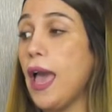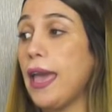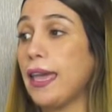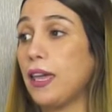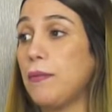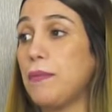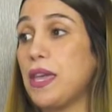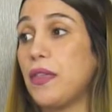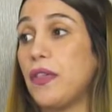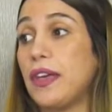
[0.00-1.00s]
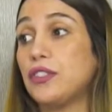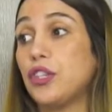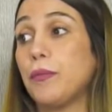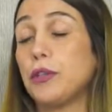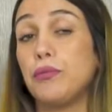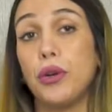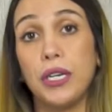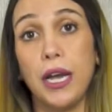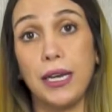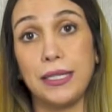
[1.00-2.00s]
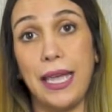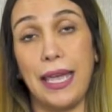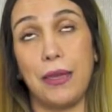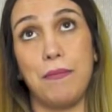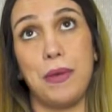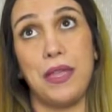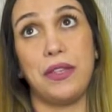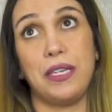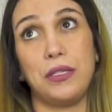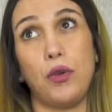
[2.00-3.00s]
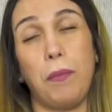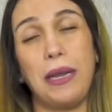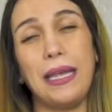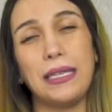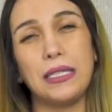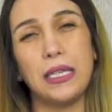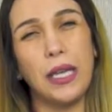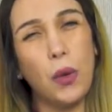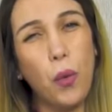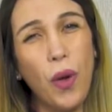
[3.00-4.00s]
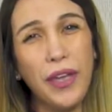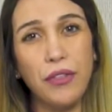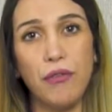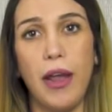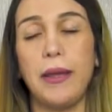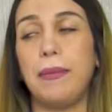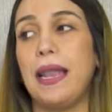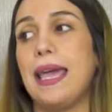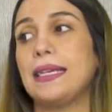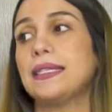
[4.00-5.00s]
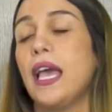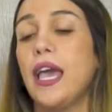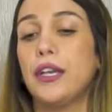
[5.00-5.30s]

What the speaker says: It can be that there's too much product, it can be that it's not placed in quite the right place.